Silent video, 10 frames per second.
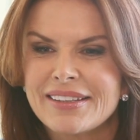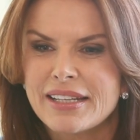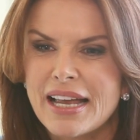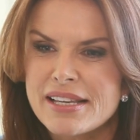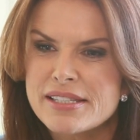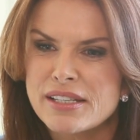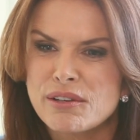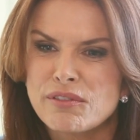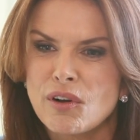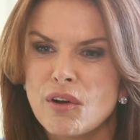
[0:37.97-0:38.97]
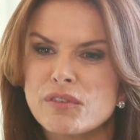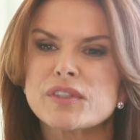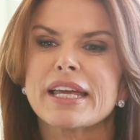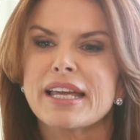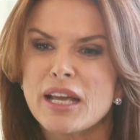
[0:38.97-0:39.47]
that hasn't
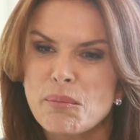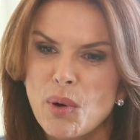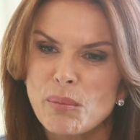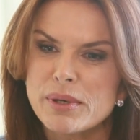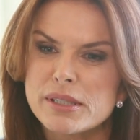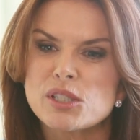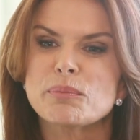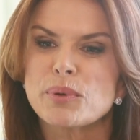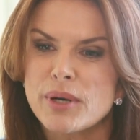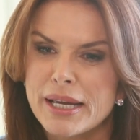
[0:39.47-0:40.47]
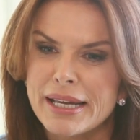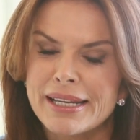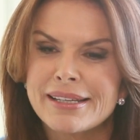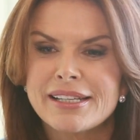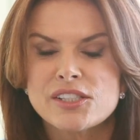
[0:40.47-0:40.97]
involved taking a moment to
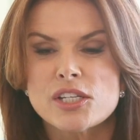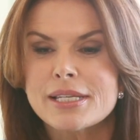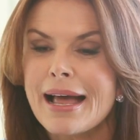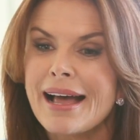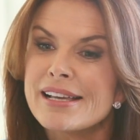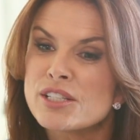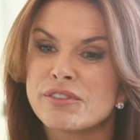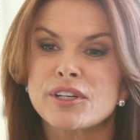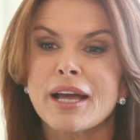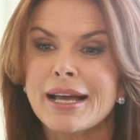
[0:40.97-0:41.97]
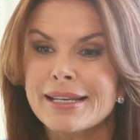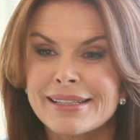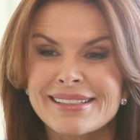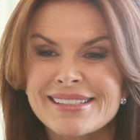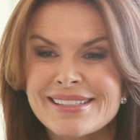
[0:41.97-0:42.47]
pray, just to ask for
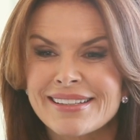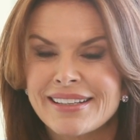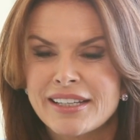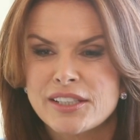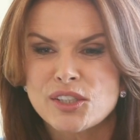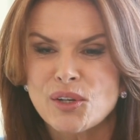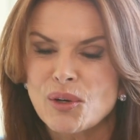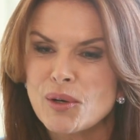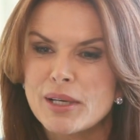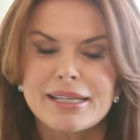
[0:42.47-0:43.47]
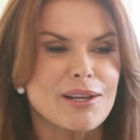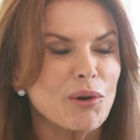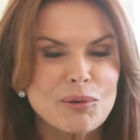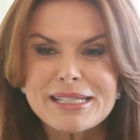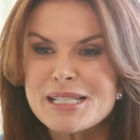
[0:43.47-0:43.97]
guidance, to call in the
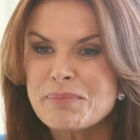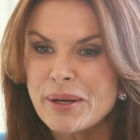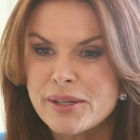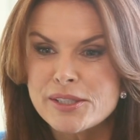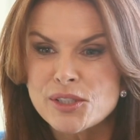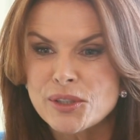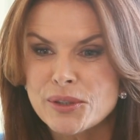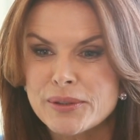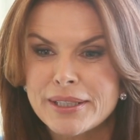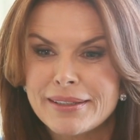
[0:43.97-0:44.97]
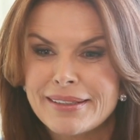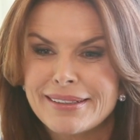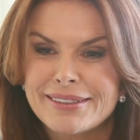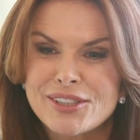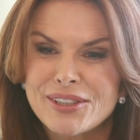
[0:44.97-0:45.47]
Holy Spirit to,
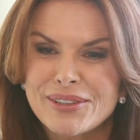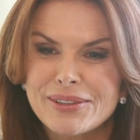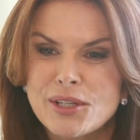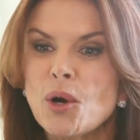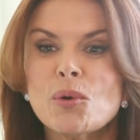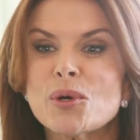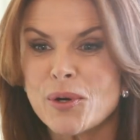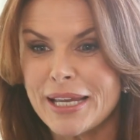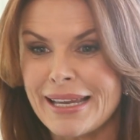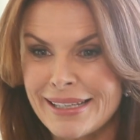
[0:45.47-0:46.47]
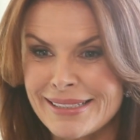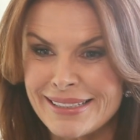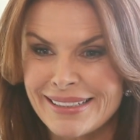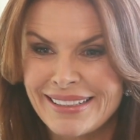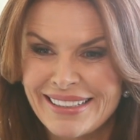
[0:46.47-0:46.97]
to
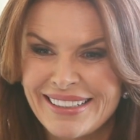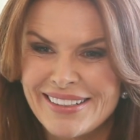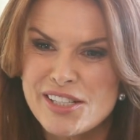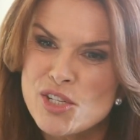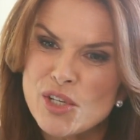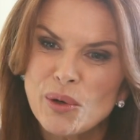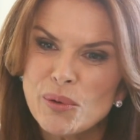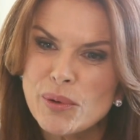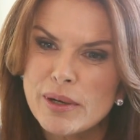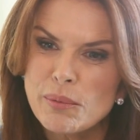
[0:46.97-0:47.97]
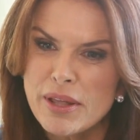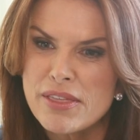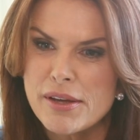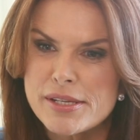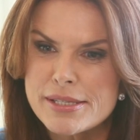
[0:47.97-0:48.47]
co-create the show
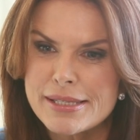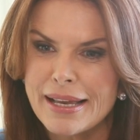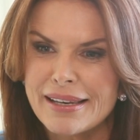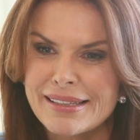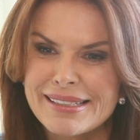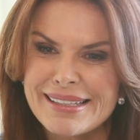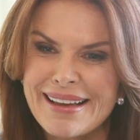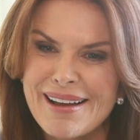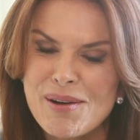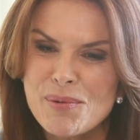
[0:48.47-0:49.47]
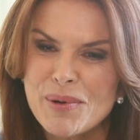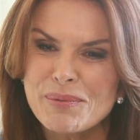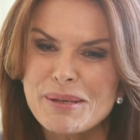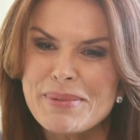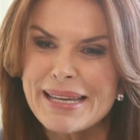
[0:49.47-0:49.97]
with us. And uh,
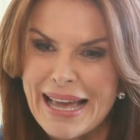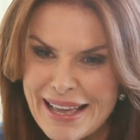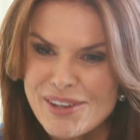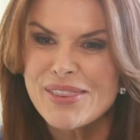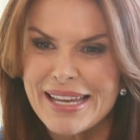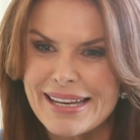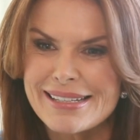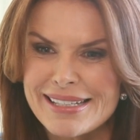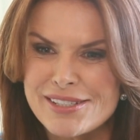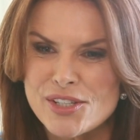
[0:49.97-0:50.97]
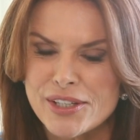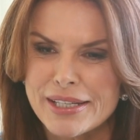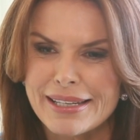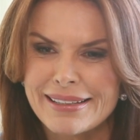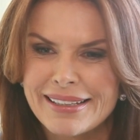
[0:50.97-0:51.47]
when we began on the A D
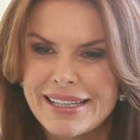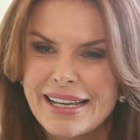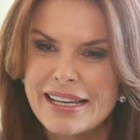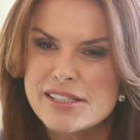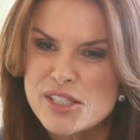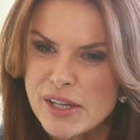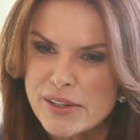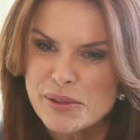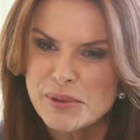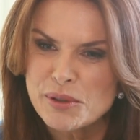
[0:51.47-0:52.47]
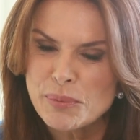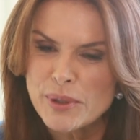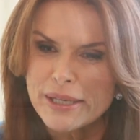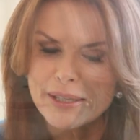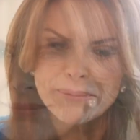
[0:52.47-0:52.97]
journey, it started with
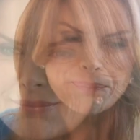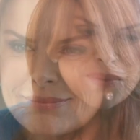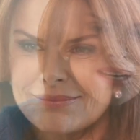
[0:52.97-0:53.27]
prayer.